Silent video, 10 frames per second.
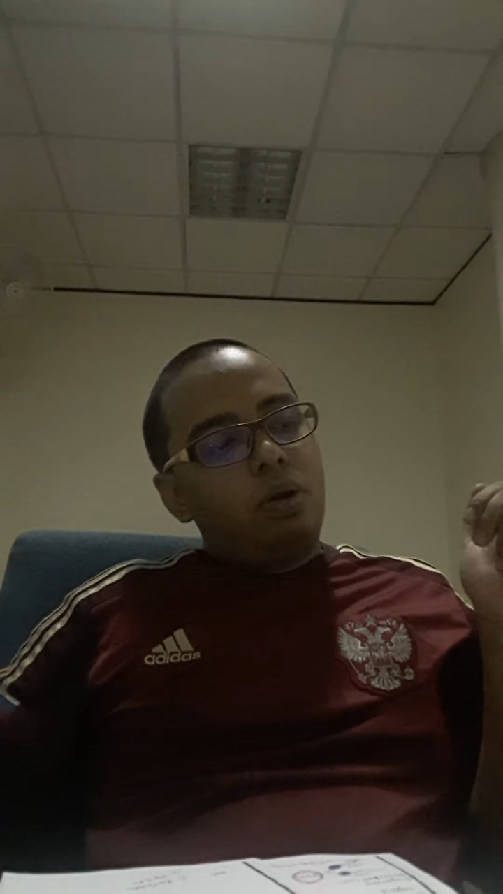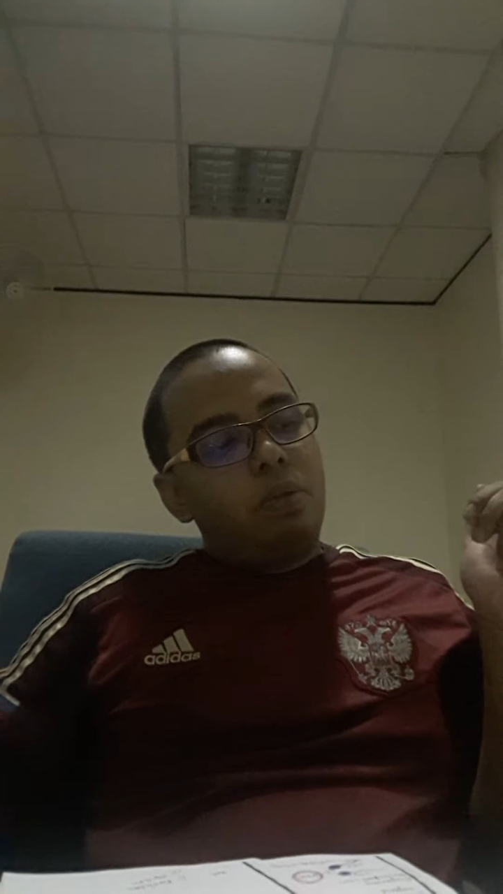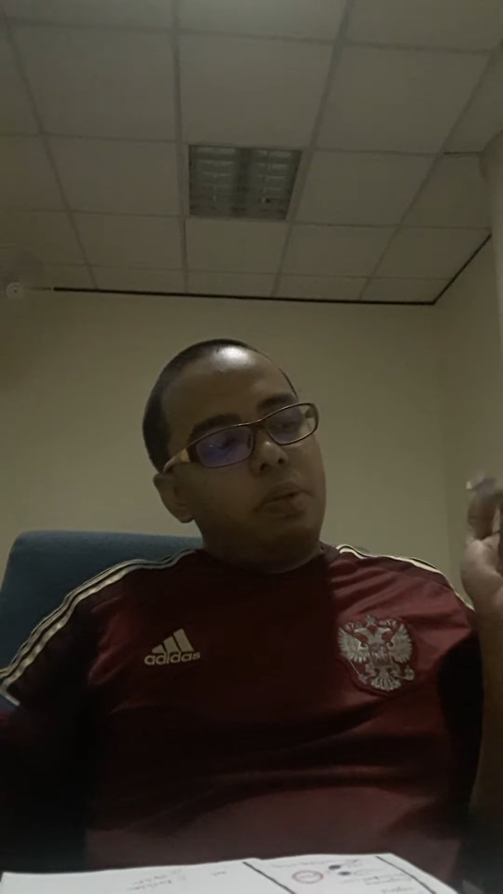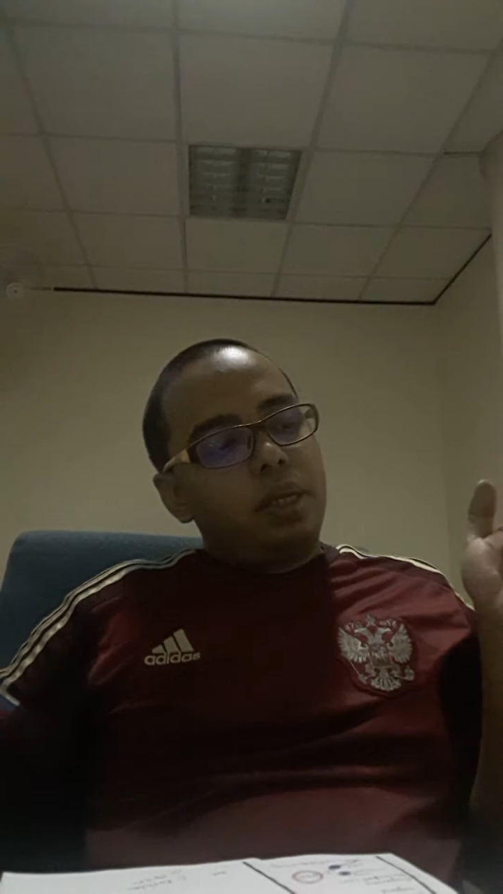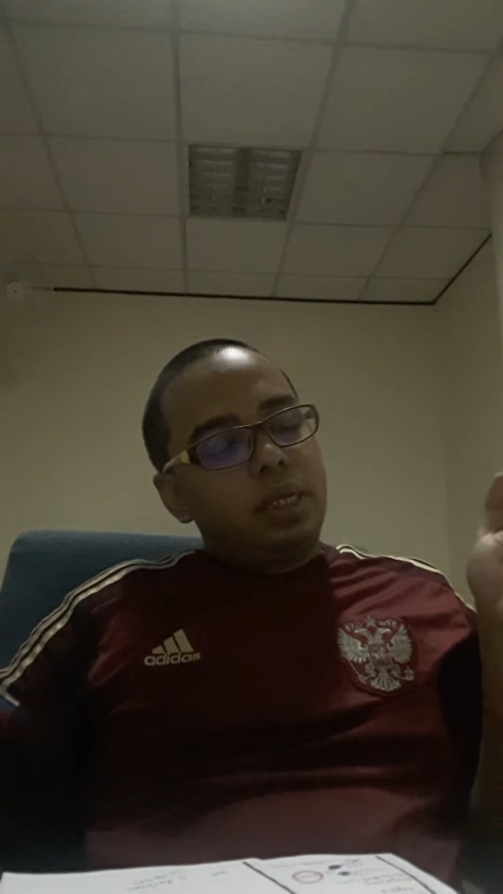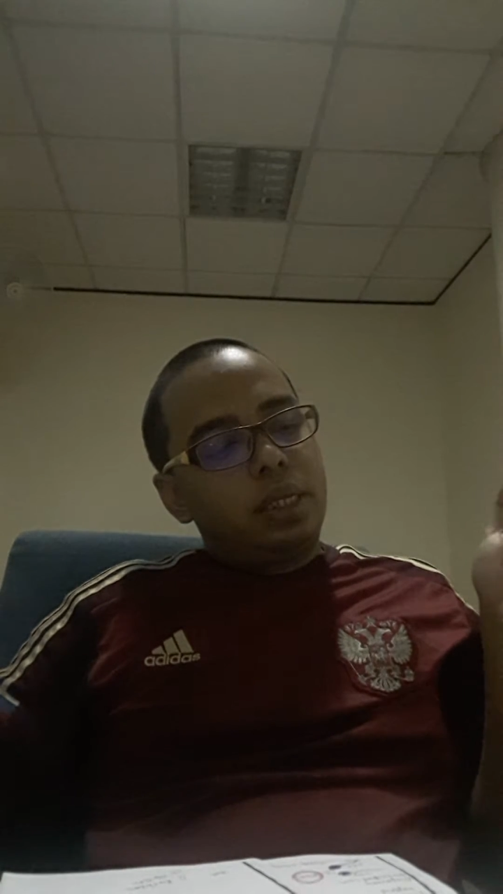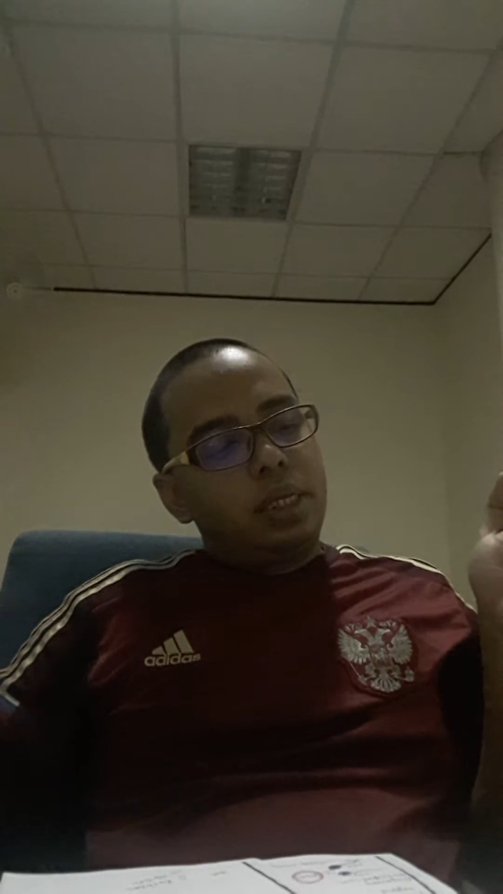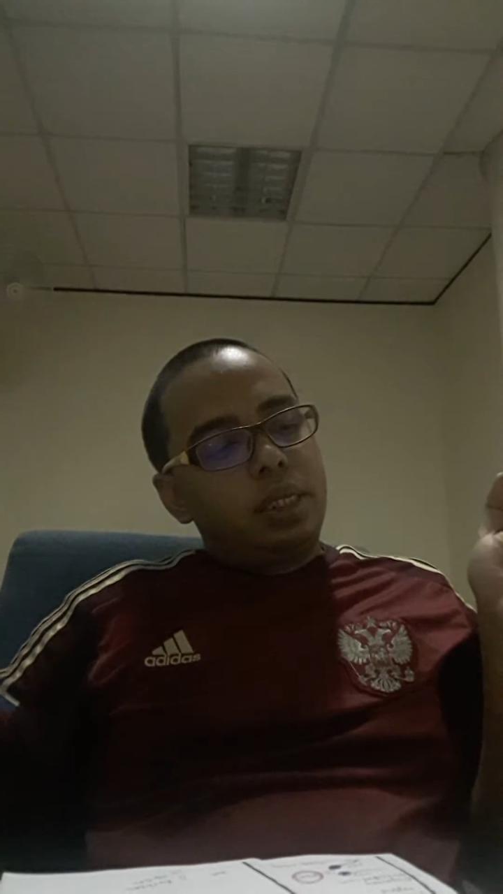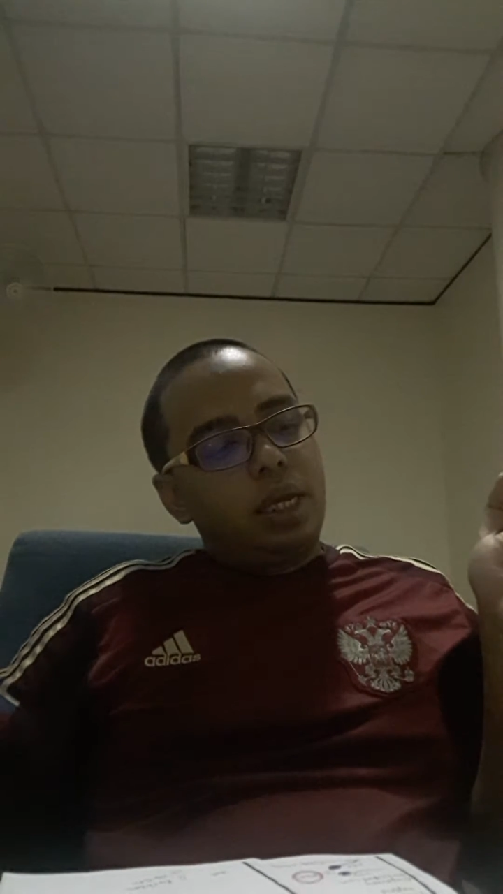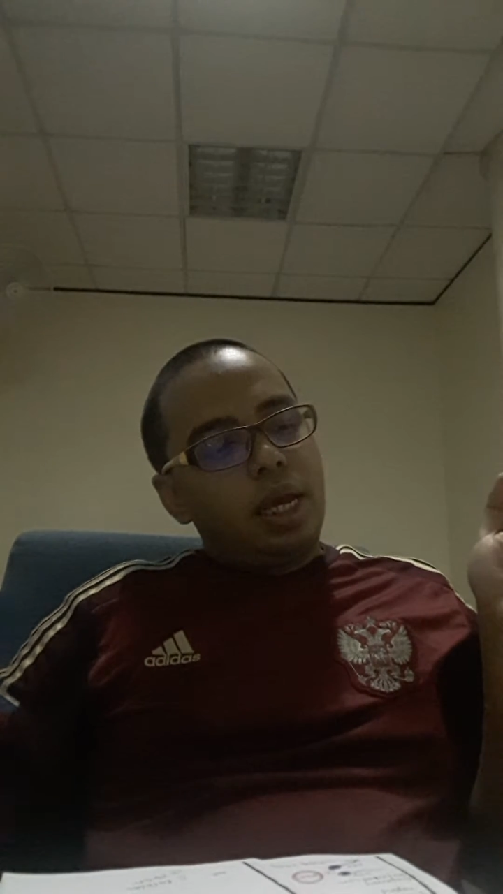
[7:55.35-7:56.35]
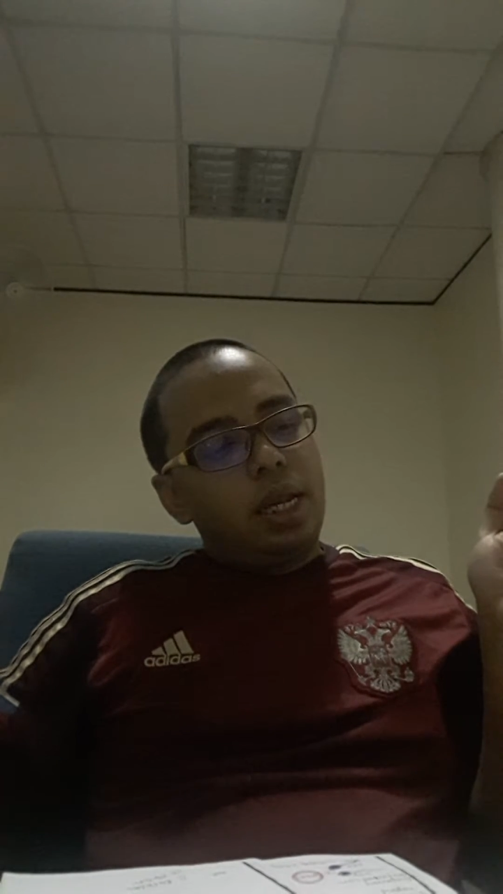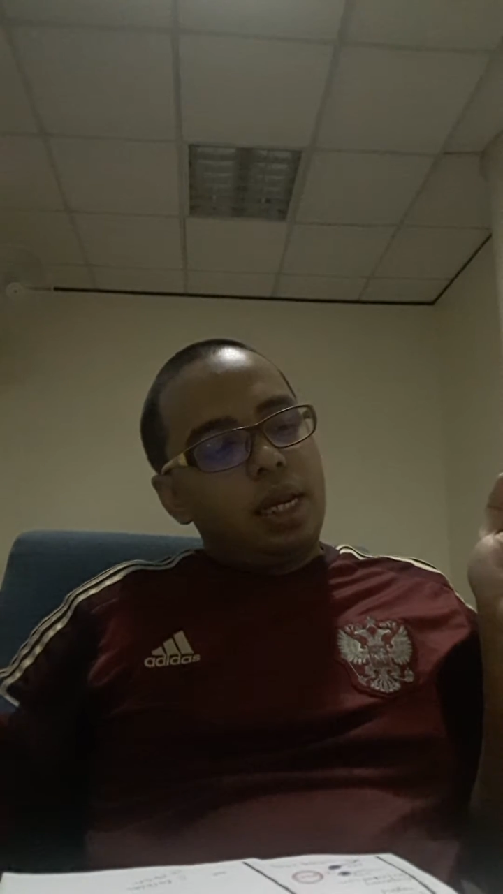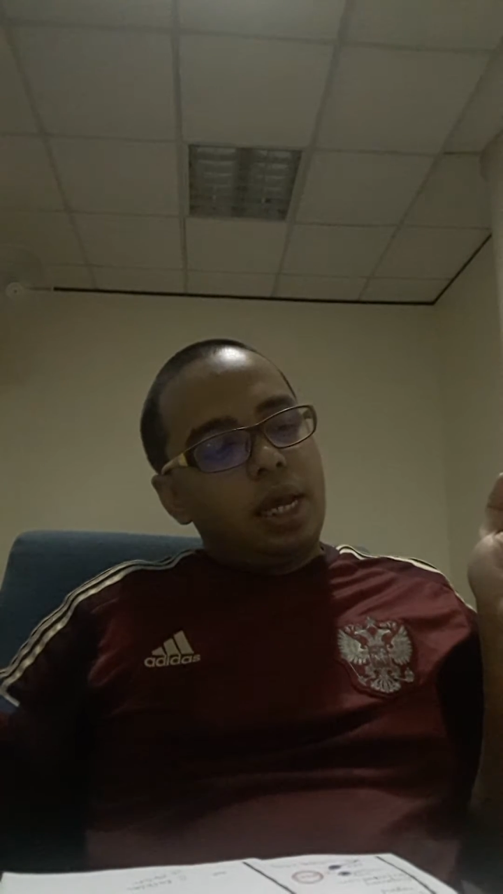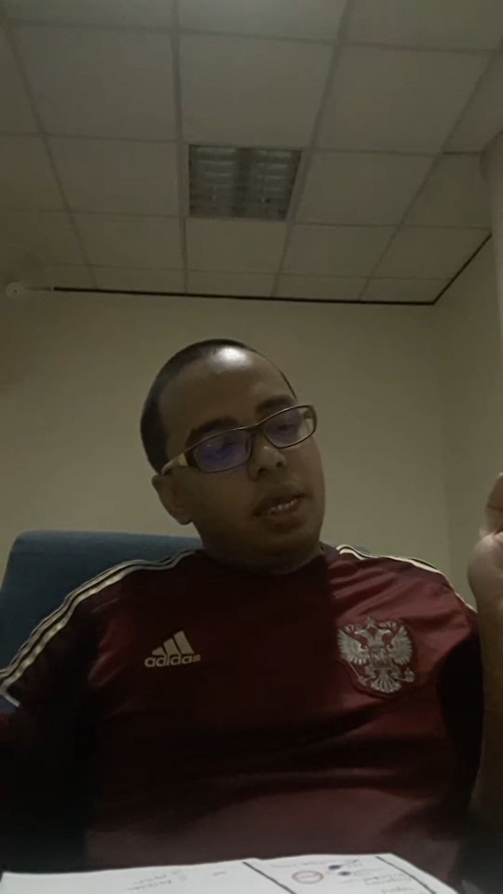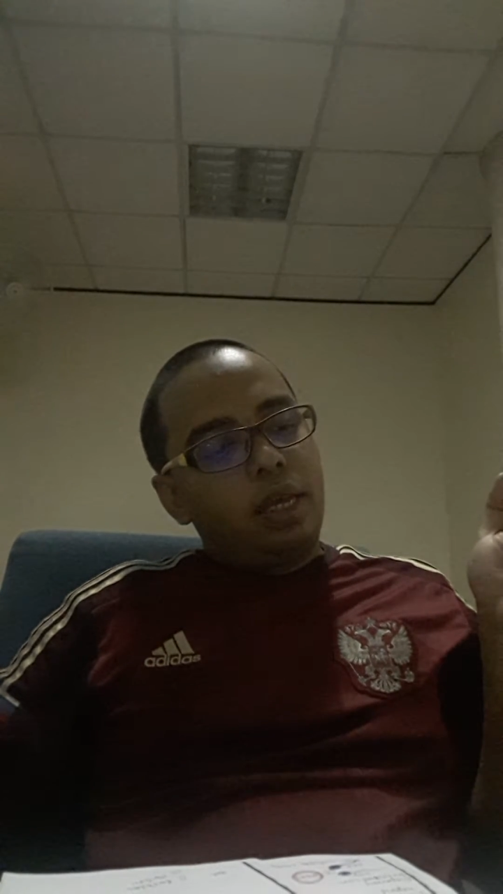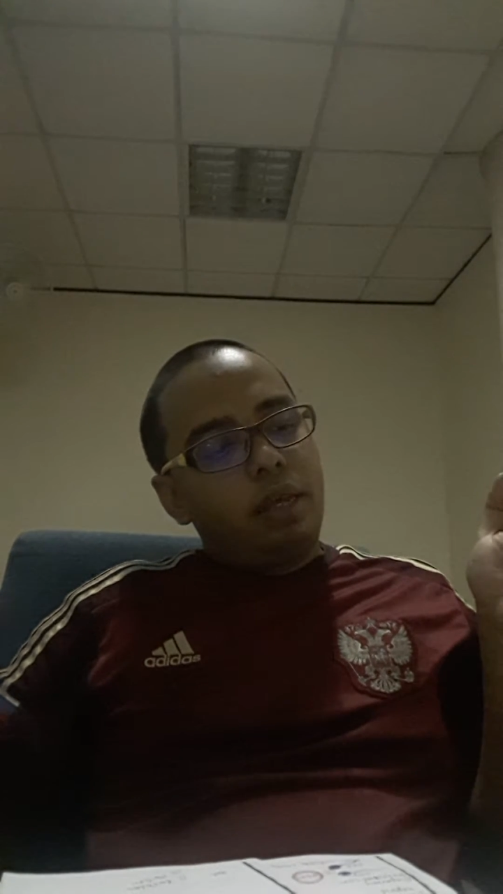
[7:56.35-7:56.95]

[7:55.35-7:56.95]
non-metastatic GTN like